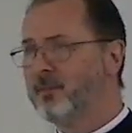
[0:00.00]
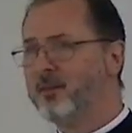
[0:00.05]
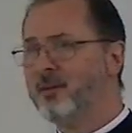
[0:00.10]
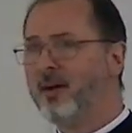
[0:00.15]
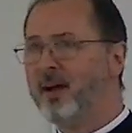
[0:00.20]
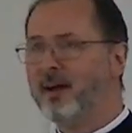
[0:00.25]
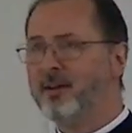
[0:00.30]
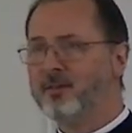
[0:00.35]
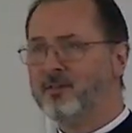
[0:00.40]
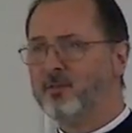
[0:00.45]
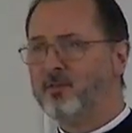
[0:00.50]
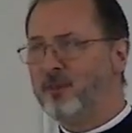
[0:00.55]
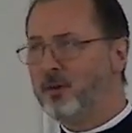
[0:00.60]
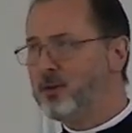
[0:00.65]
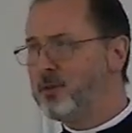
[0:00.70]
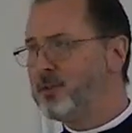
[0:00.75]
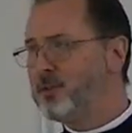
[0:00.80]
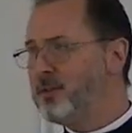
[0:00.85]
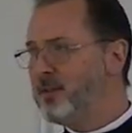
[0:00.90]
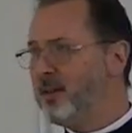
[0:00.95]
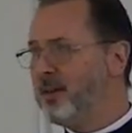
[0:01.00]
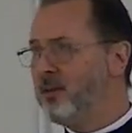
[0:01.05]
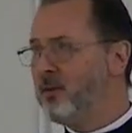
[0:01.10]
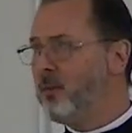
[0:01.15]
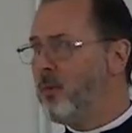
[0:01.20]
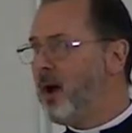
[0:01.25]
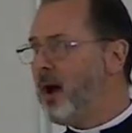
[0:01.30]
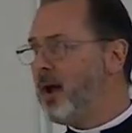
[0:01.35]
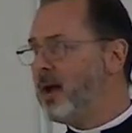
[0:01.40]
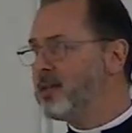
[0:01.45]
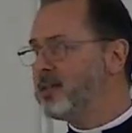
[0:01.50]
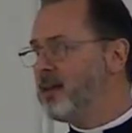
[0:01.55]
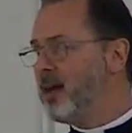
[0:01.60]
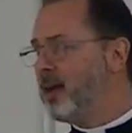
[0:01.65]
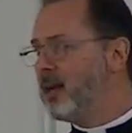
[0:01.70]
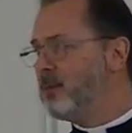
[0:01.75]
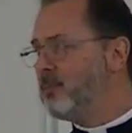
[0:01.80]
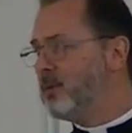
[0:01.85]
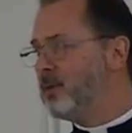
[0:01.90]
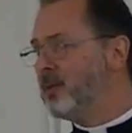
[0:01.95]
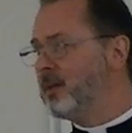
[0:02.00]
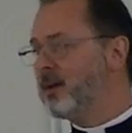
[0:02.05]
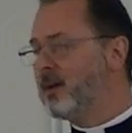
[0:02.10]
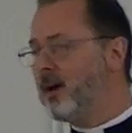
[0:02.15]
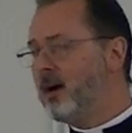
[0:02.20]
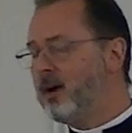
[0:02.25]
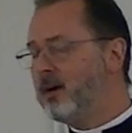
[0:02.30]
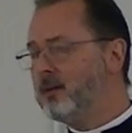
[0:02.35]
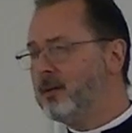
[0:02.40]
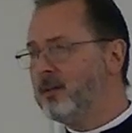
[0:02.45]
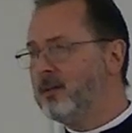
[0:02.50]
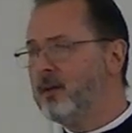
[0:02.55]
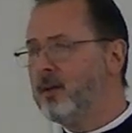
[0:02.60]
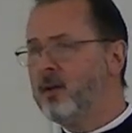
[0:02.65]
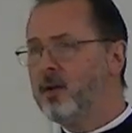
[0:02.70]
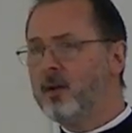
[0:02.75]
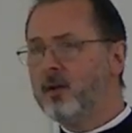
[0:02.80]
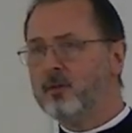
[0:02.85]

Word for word: All right, first thing. Why is Adam in the garden?